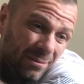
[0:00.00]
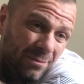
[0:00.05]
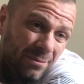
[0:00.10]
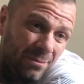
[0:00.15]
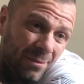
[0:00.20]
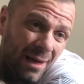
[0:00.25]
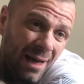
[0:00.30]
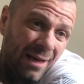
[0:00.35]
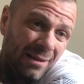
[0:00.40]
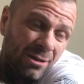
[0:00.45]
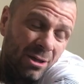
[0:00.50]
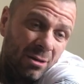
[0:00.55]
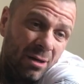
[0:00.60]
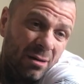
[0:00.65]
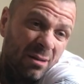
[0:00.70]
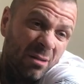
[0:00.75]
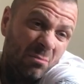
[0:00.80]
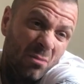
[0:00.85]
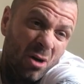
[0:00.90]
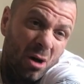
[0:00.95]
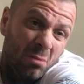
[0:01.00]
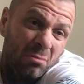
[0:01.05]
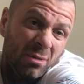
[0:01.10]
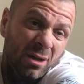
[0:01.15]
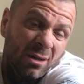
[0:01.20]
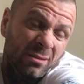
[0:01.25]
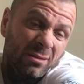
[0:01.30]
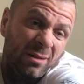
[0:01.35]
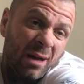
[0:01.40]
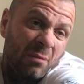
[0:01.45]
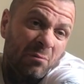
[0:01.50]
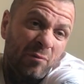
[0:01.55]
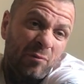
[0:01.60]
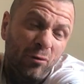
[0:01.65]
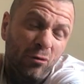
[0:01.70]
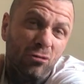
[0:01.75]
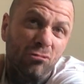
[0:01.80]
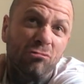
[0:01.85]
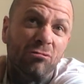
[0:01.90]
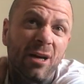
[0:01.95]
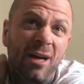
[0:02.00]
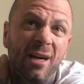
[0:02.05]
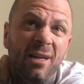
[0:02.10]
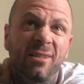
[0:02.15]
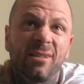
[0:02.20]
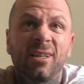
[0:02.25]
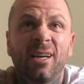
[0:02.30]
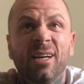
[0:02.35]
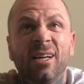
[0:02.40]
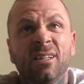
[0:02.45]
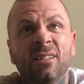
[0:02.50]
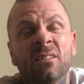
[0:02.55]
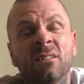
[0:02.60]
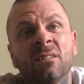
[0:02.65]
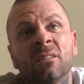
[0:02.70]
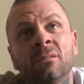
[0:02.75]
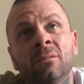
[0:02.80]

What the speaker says: where so at the moment I'm fundraising,